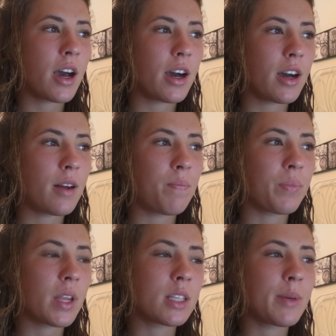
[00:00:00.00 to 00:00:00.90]

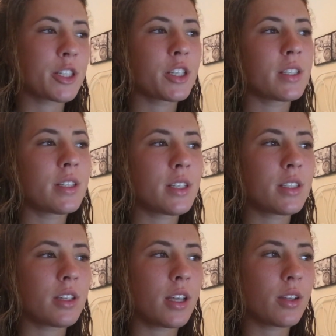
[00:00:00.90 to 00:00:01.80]
Especially since
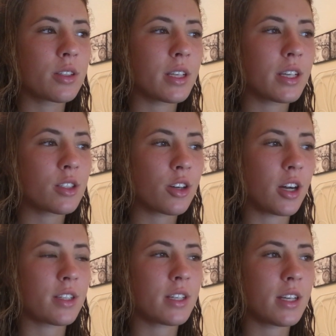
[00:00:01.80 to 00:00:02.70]
it looks like it's
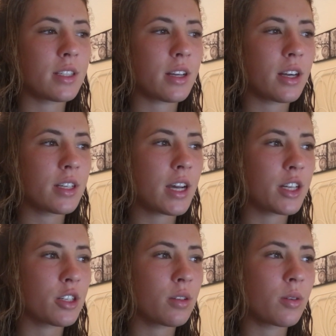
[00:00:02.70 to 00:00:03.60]
cross ties that are
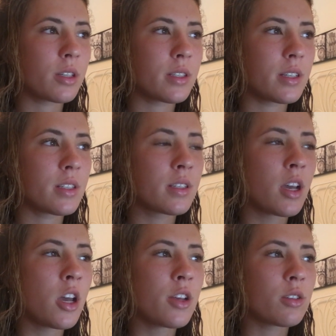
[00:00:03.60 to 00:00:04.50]
attached to the horses.
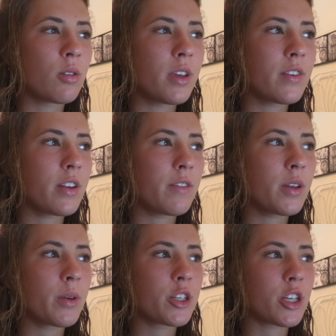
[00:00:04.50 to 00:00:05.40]
So even if
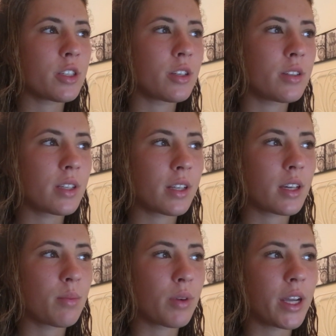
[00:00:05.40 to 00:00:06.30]
you were just using
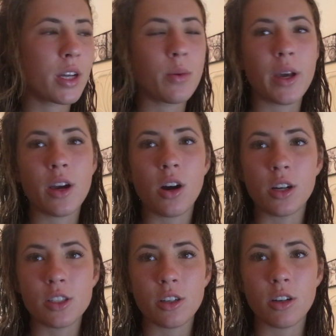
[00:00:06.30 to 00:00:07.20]
like a breakaway
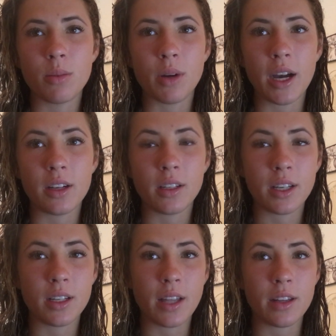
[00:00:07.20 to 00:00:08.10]
halter or bridle,
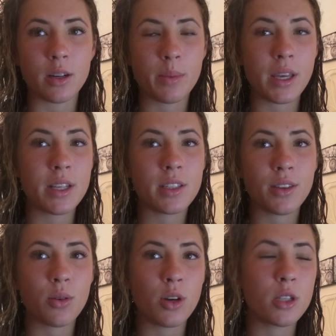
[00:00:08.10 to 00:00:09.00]
like a leather piece,
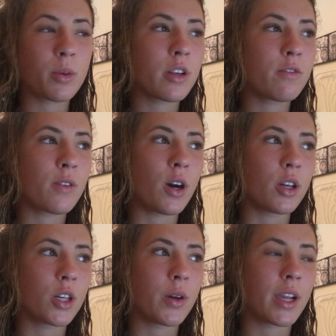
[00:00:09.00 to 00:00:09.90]
if the horse were to
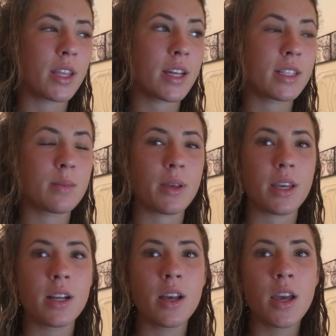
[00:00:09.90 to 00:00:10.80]
fall going at that
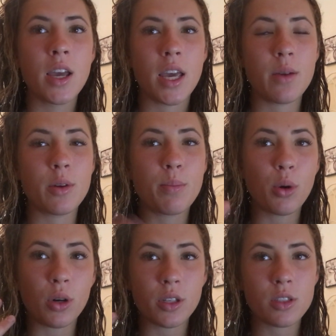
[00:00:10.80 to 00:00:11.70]
speed, it would
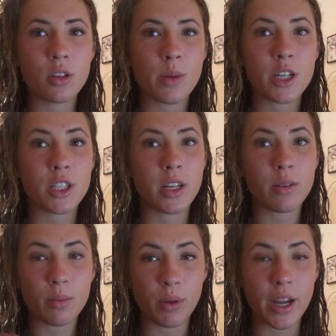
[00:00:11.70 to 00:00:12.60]
pull so much that
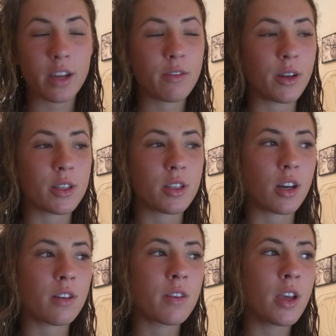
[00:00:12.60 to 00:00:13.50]
it would break, first
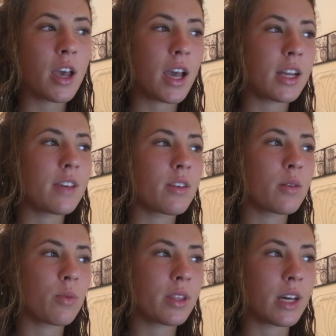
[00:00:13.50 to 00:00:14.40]
off. And
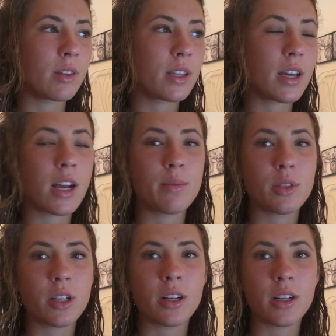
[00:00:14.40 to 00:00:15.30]
even without that, I'm
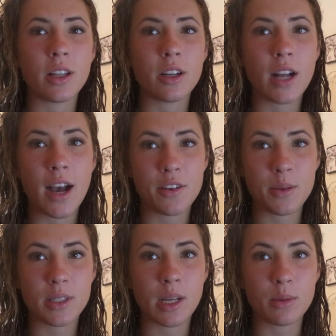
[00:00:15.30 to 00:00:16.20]
certain that there'd have
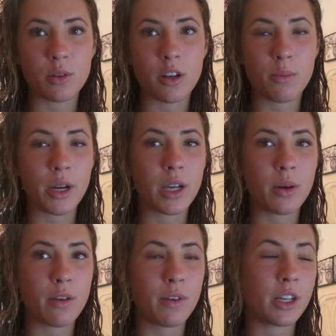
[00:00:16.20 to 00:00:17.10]
to be some sort of
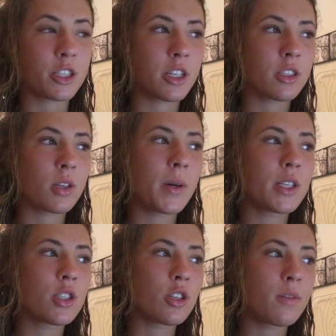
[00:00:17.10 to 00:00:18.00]
breakaway function. So
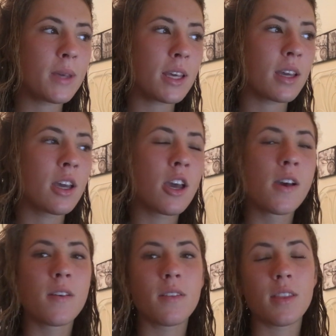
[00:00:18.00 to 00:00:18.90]
assuming
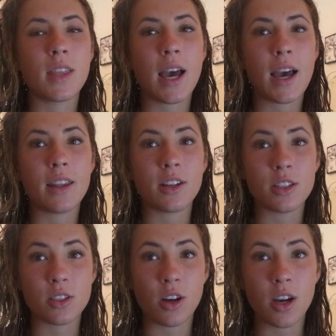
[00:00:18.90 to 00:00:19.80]
that
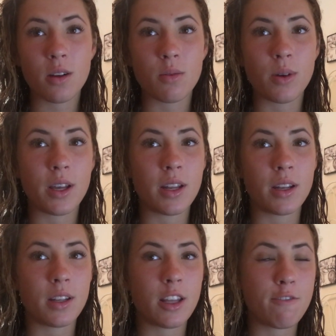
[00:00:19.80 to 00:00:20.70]
there's not,
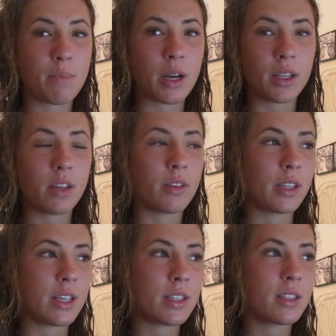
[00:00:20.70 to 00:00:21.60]
when they've barely
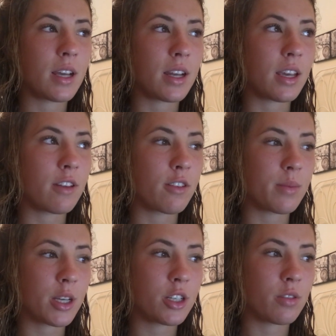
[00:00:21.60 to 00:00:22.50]
released any
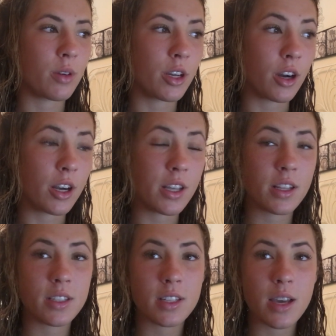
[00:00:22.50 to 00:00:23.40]
information regarding
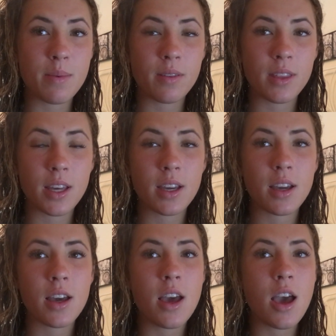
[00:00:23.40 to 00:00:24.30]
this type of thing,